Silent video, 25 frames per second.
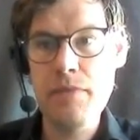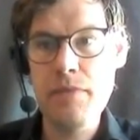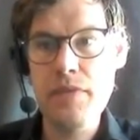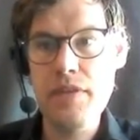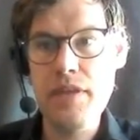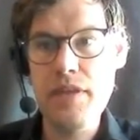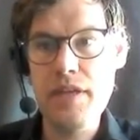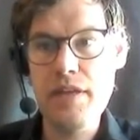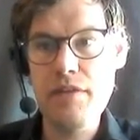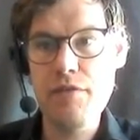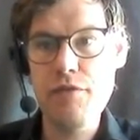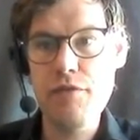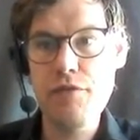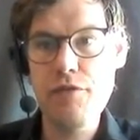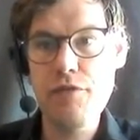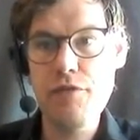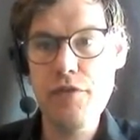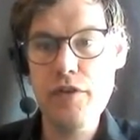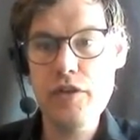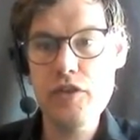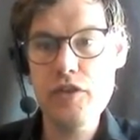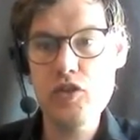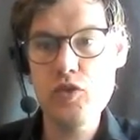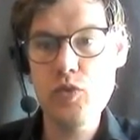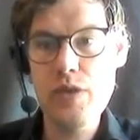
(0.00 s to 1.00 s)
the
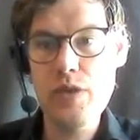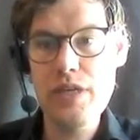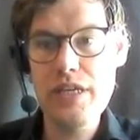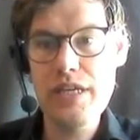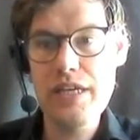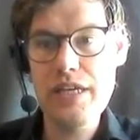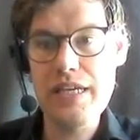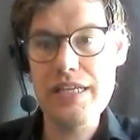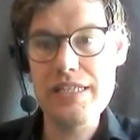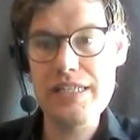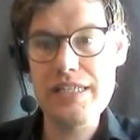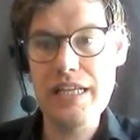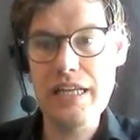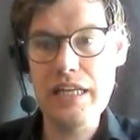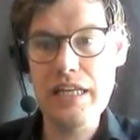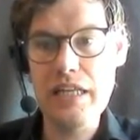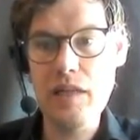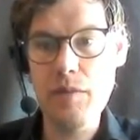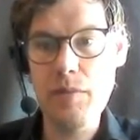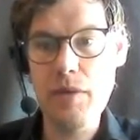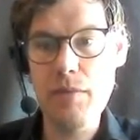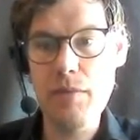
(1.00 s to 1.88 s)
first week is a little